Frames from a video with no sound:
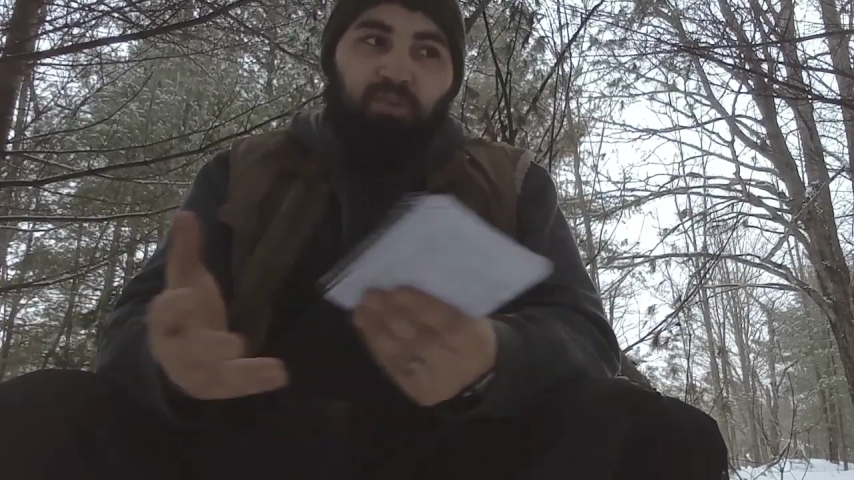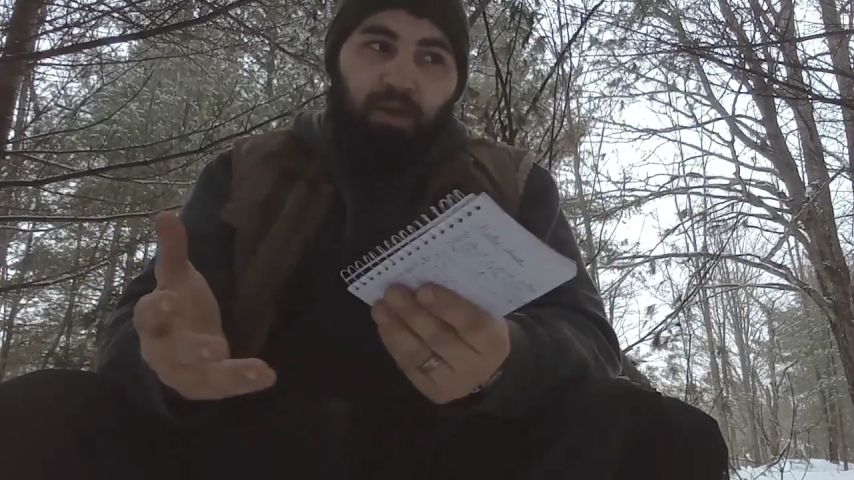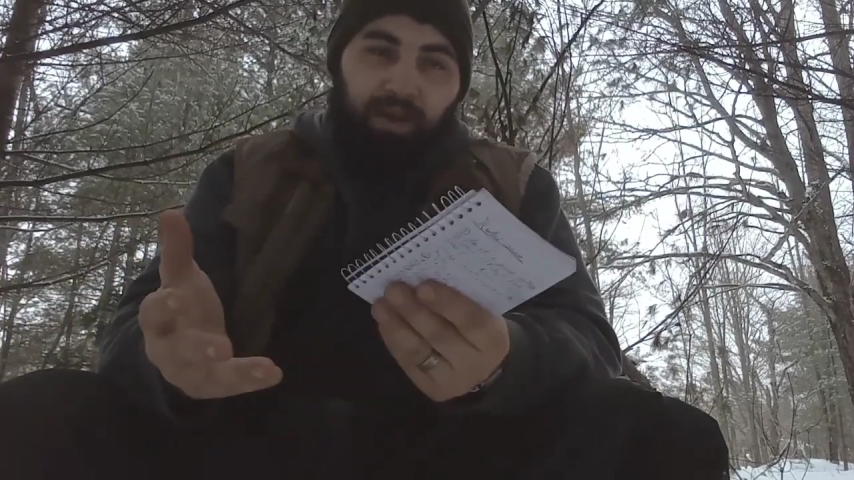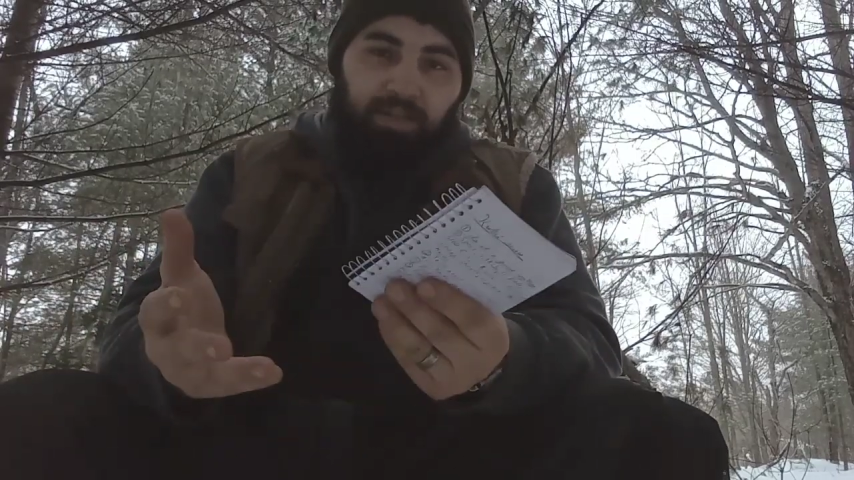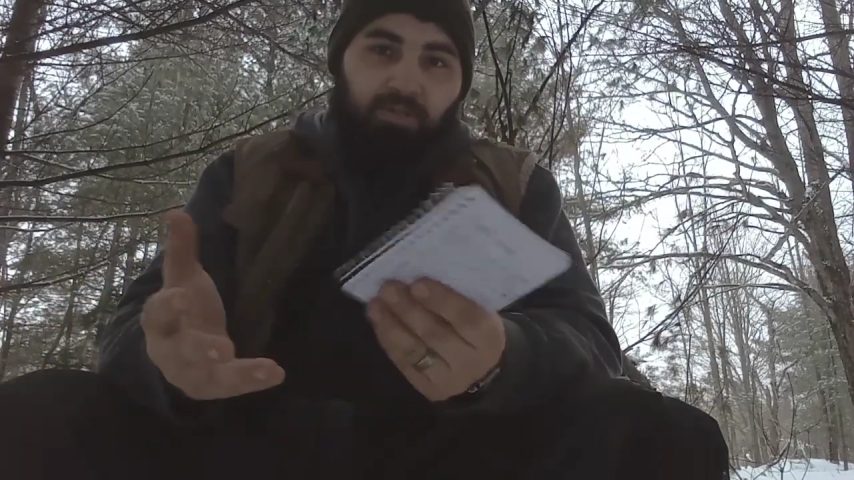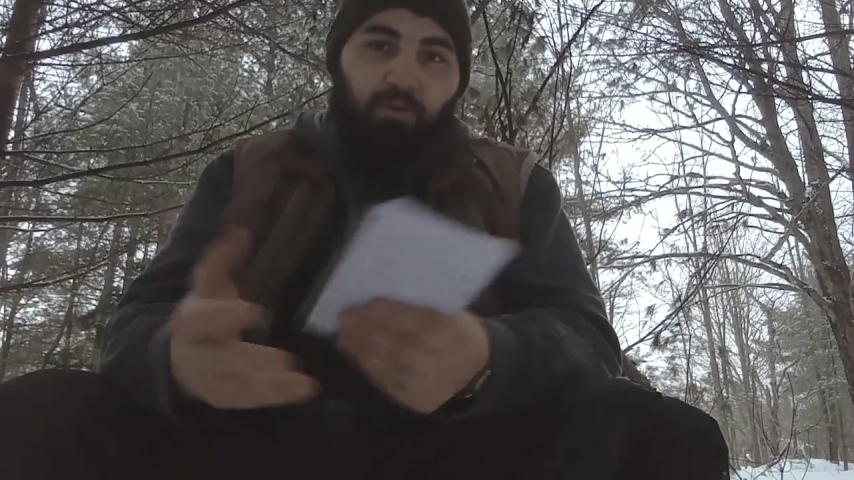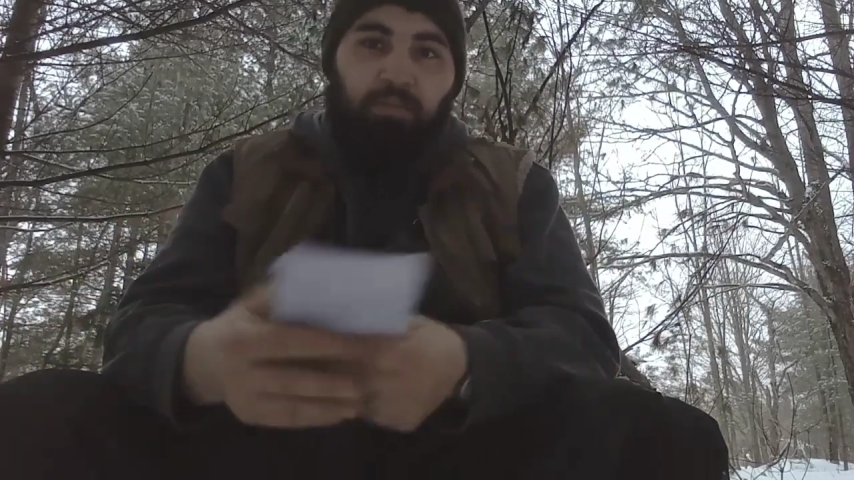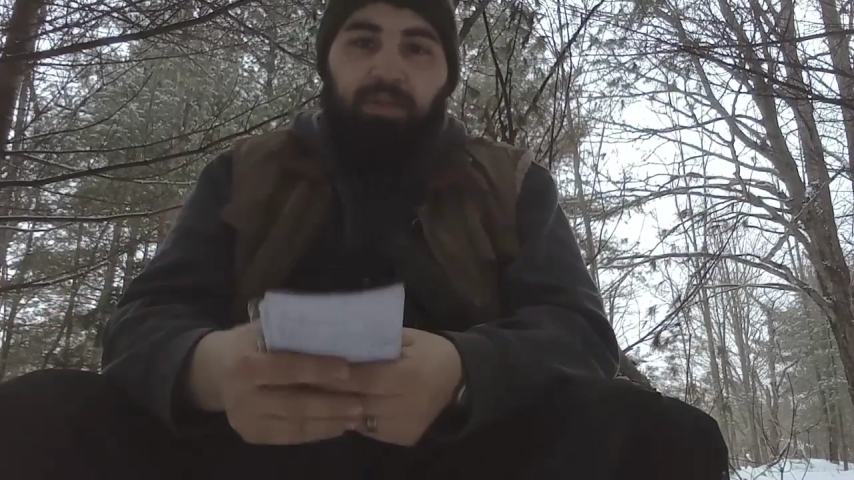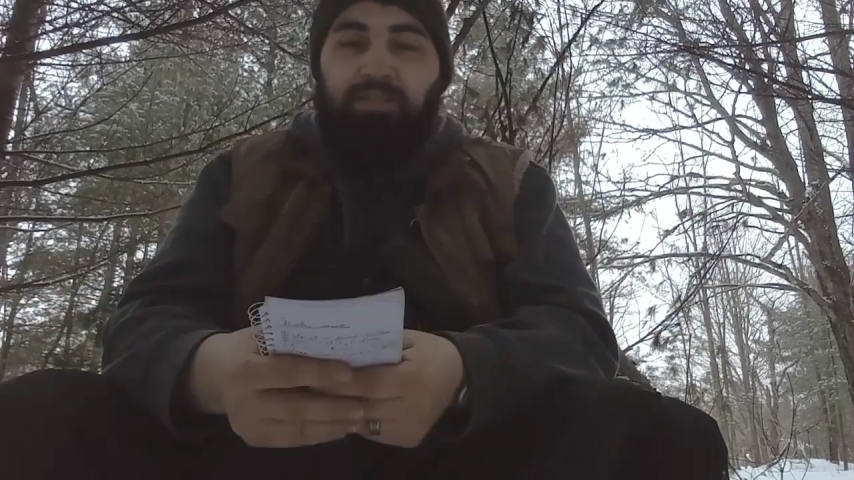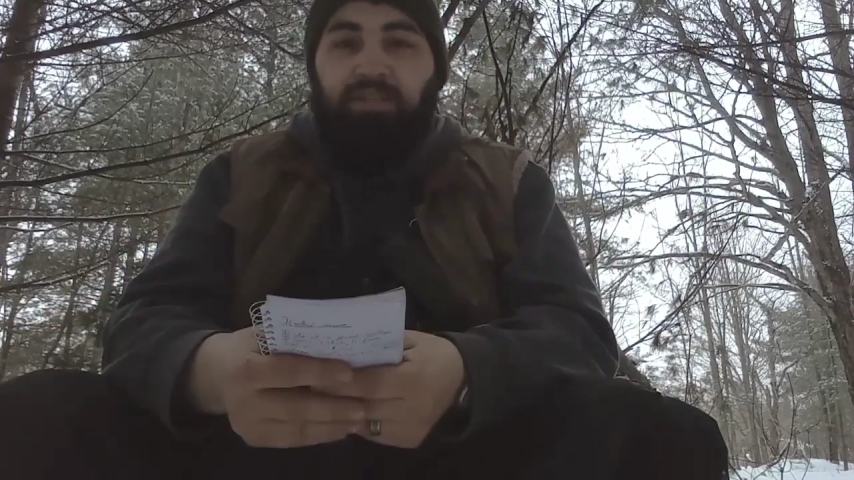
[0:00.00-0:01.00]
Granted,
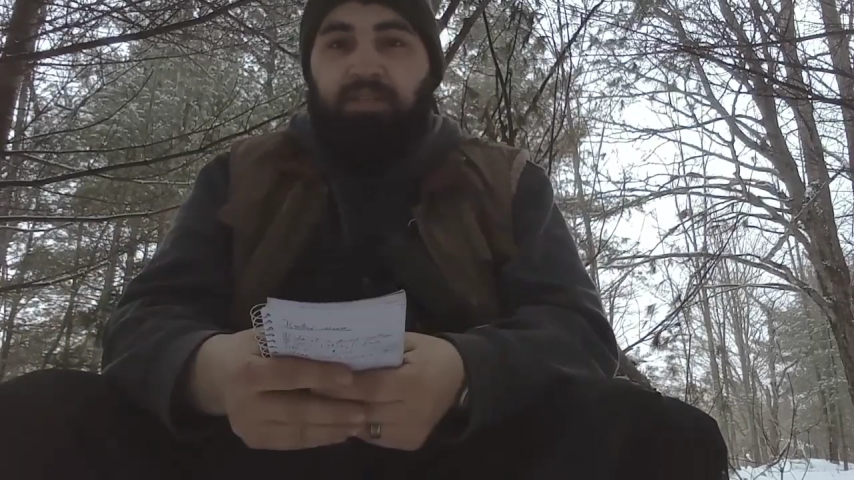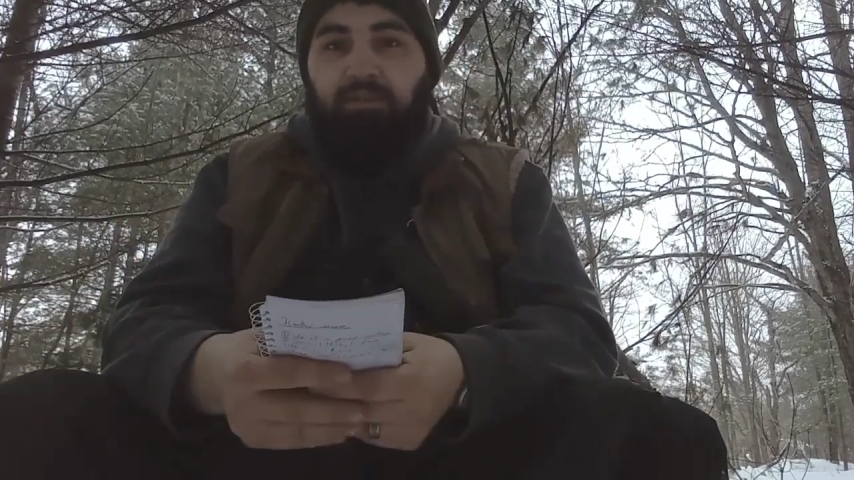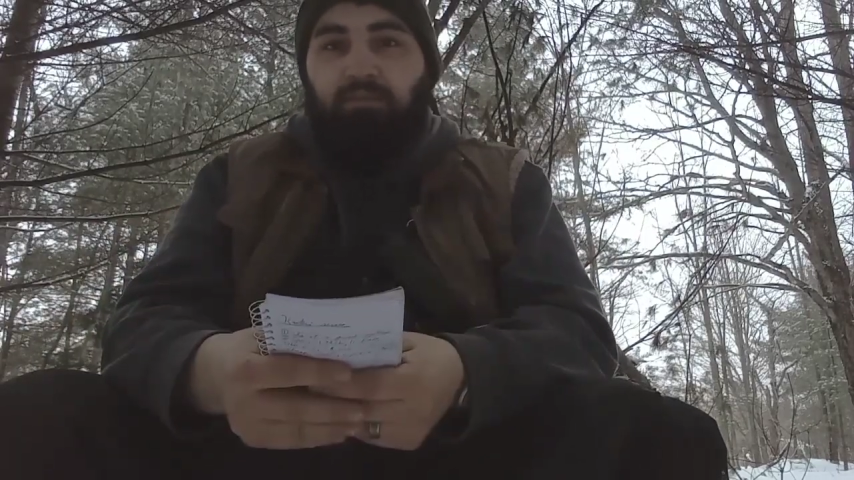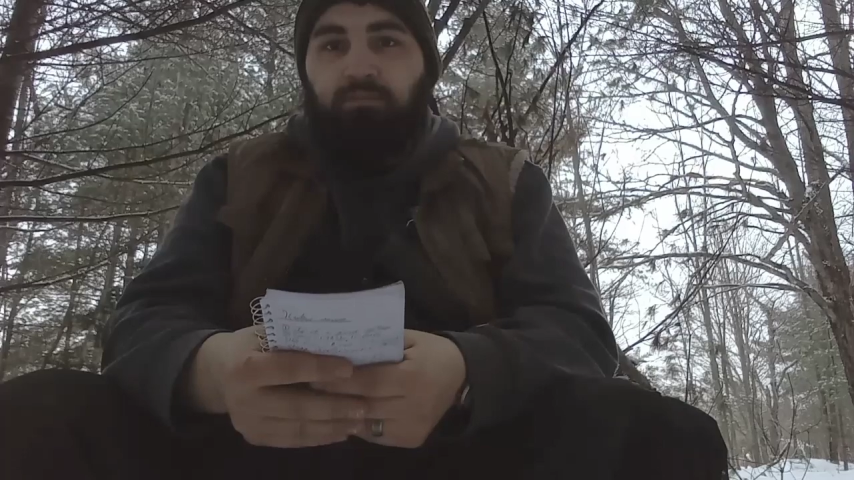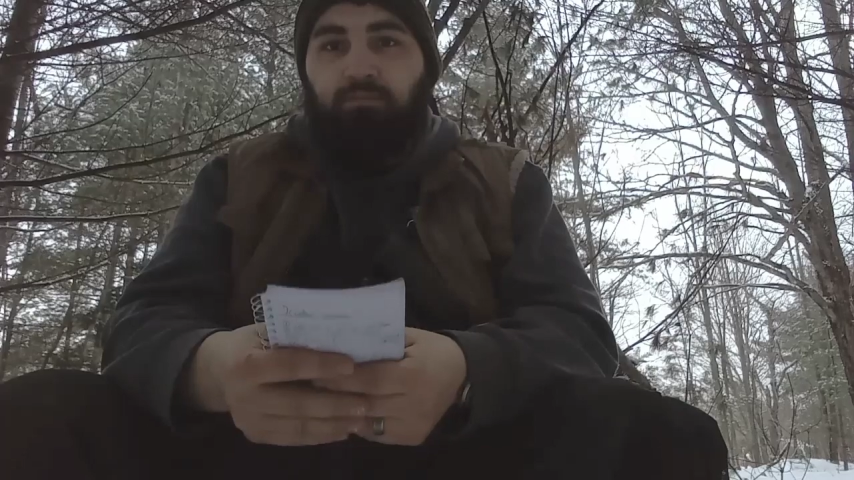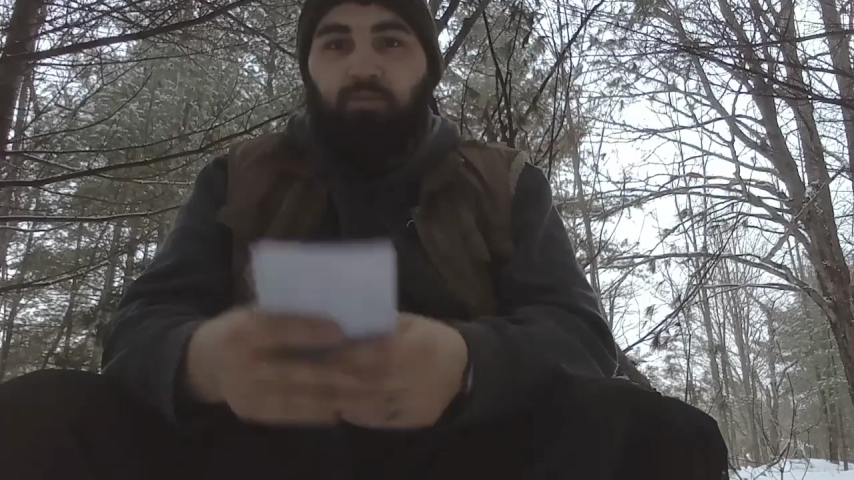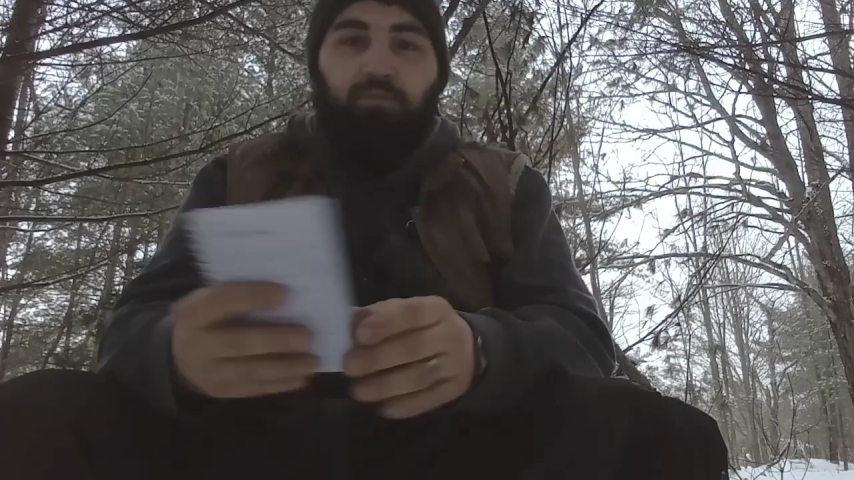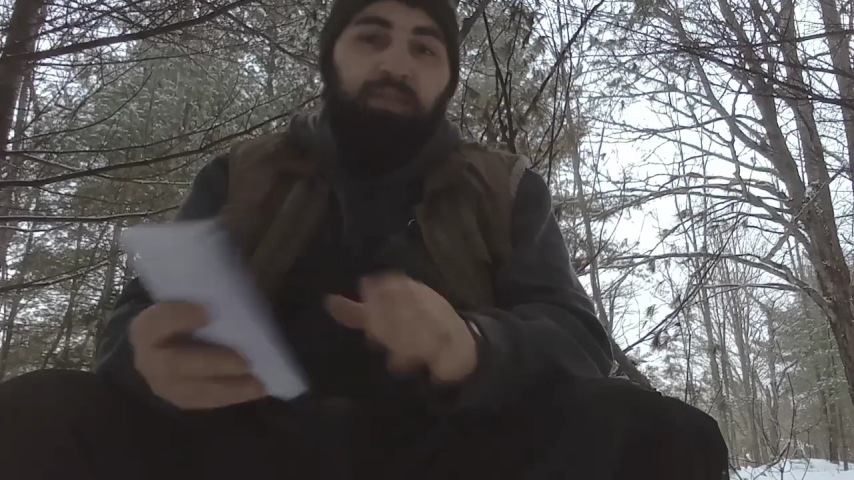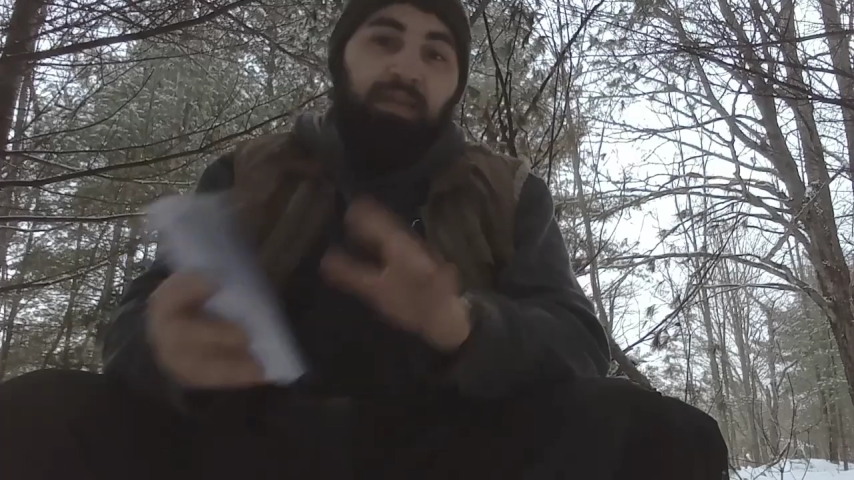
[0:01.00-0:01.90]
we're